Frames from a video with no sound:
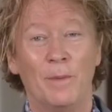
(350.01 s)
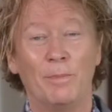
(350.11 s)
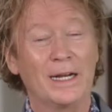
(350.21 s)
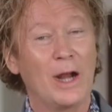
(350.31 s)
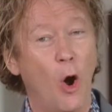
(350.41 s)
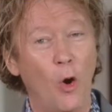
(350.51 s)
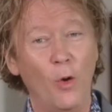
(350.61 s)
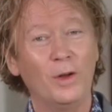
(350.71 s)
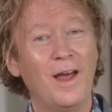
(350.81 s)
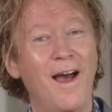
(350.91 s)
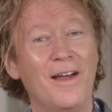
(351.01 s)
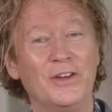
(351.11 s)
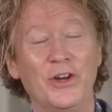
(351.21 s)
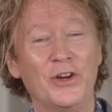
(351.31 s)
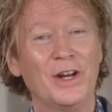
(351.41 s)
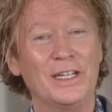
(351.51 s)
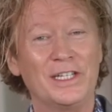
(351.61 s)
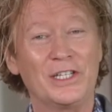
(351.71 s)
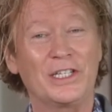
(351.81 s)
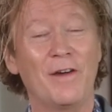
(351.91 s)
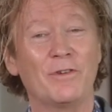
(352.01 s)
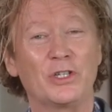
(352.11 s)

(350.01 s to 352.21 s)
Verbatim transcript: But hold on, you're going to discover